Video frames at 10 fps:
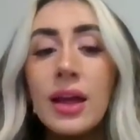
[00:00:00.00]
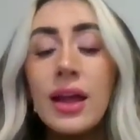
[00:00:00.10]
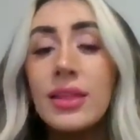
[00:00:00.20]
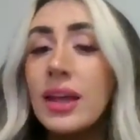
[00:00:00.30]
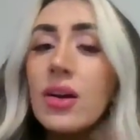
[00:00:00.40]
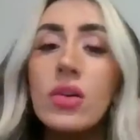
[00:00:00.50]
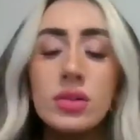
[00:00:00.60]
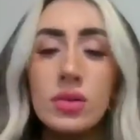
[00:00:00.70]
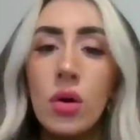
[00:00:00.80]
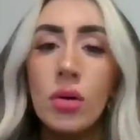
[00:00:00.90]
and they'd
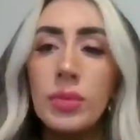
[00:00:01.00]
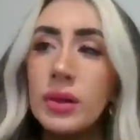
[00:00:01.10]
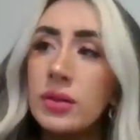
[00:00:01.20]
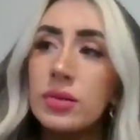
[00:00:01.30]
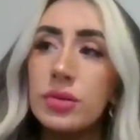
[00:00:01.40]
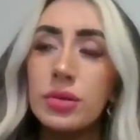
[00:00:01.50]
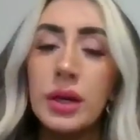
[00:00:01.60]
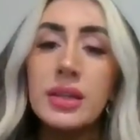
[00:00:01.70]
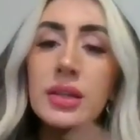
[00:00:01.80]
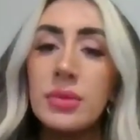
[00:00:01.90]
also all been
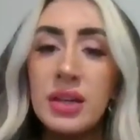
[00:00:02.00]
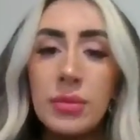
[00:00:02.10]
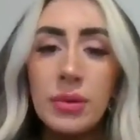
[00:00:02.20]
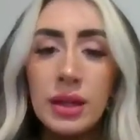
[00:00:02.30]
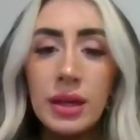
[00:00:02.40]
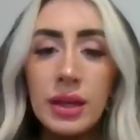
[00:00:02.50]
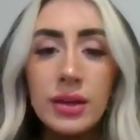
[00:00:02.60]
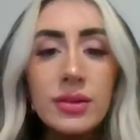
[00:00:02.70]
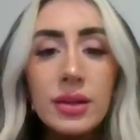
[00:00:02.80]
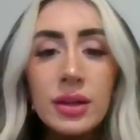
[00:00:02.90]
tricked and manipulated.